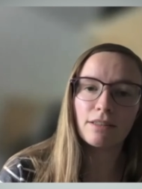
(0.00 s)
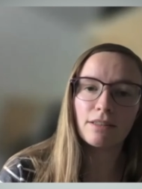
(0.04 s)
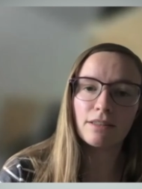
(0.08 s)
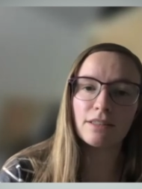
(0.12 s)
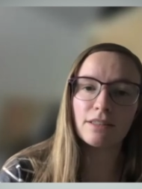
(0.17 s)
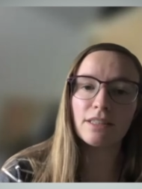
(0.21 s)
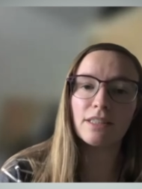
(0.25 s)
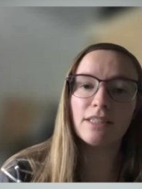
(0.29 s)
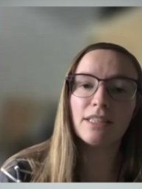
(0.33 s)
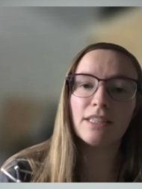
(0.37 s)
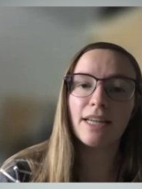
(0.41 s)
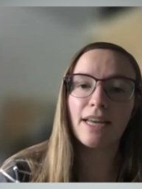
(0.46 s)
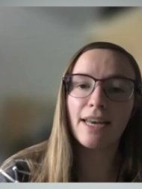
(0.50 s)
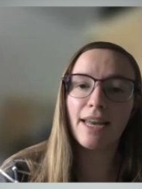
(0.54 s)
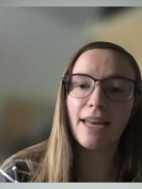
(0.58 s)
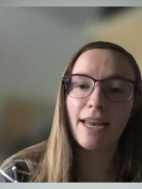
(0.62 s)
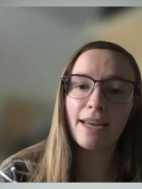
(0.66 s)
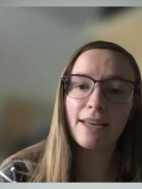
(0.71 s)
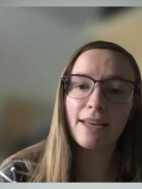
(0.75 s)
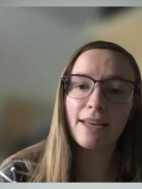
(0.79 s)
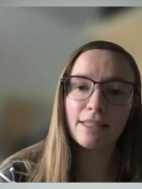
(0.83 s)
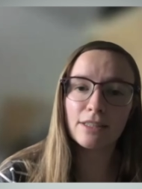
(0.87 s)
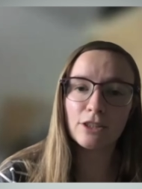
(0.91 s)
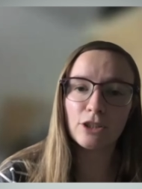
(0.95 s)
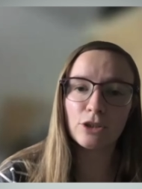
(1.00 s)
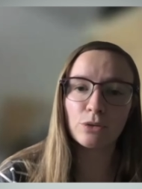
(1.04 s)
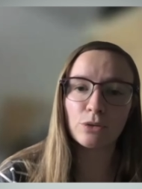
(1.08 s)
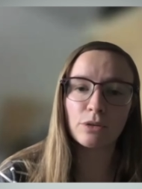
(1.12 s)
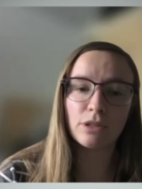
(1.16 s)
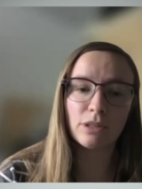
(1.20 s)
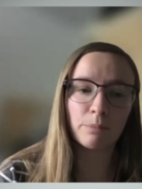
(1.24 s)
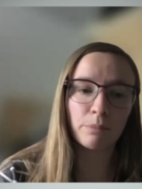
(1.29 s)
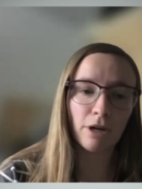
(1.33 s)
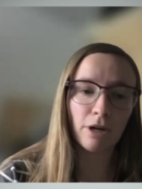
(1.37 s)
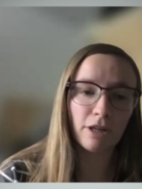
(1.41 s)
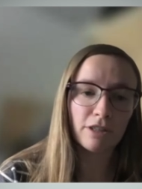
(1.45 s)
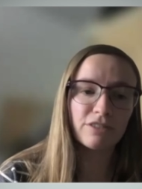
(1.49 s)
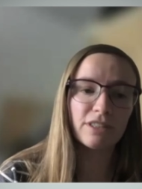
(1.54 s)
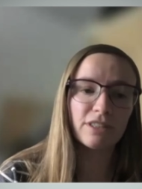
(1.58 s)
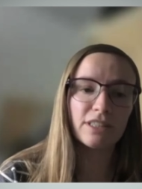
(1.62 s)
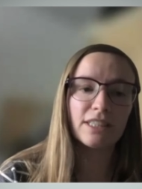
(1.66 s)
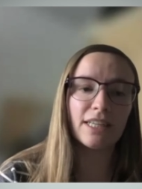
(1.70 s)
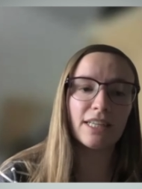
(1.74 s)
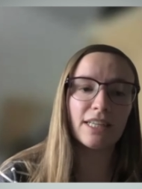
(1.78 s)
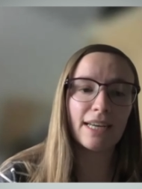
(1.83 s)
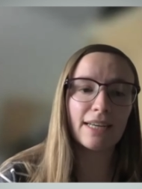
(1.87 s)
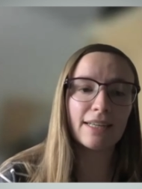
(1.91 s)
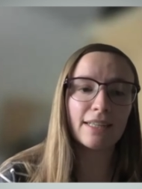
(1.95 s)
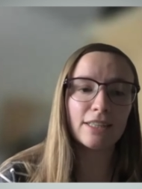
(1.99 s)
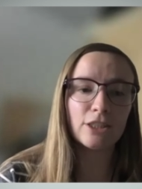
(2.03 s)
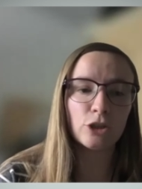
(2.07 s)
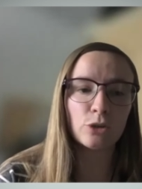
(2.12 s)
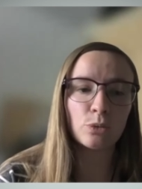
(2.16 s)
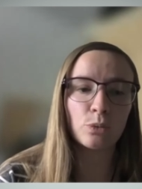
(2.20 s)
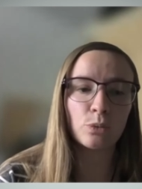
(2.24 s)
the DNA the part of the DNA that